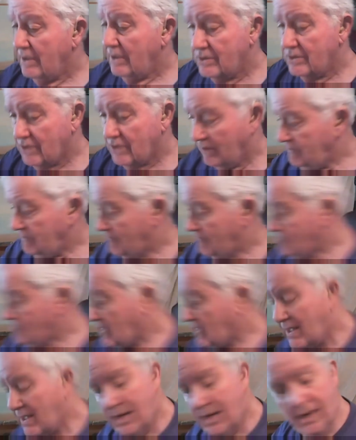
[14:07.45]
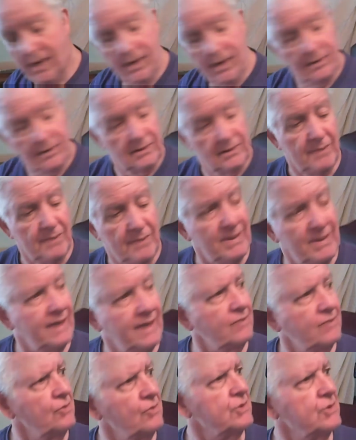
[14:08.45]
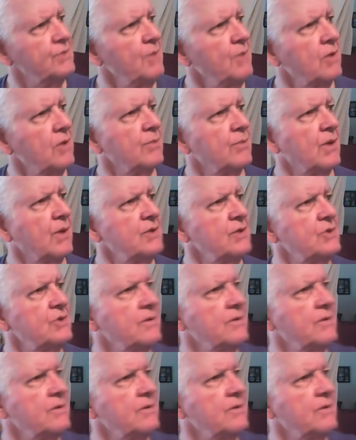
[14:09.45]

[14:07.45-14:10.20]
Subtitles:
So, let me get to a smaller brush.